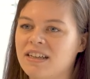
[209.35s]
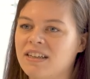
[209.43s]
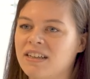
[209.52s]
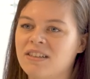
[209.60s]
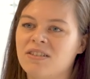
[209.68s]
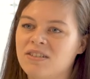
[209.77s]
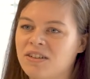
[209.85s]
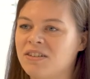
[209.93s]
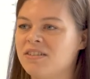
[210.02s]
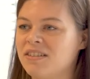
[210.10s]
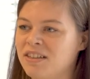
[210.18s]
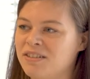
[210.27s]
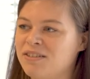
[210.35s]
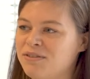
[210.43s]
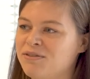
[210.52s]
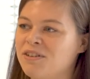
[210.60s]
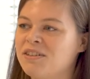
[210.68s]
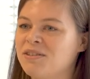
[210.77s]
it starts at the
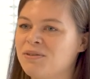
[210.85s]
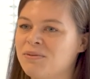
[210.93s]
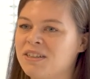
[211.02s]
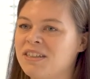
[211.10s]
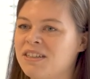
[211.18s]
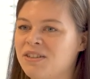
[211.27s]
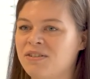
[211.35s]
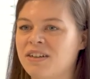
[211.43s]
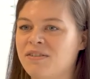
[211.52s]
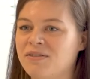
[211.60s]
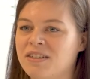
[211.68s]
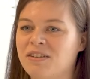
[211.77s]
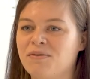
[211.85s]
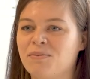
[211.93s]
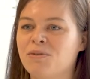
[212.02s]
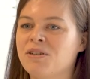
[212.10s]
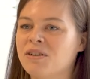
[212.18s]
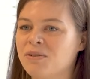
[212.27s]
front, where you have to have
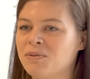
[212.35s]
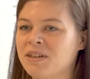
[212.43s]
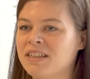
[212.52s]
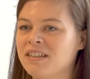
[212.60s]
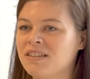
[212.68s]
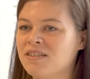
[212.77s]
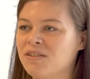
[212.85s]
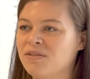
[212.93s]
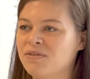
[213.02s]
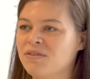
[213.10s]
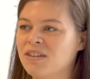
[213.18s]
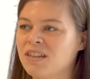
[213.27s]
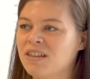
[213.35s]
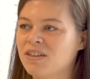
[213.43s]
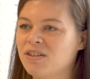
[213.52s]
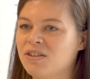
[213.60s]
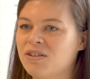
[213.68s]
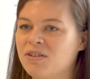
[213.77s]
more awareness of
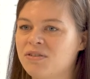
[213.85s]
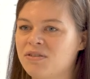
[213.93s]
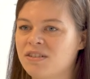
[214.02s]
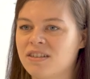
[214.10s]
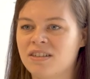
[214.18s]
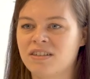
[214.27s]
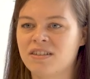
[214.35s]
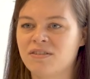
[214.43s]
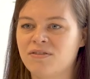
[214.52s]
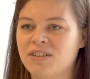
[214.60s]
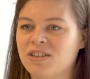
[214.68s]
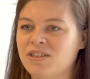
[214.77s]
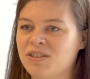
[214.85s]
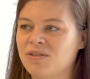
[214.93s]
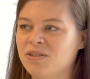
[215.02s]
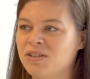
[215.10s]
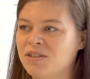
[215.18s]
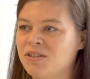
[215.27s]
your own vision
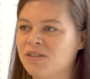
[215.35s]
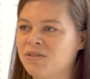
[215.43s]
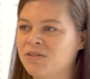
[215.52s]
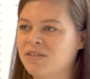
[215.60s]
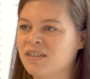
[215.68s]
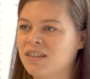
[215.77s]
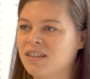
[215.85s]
or your own,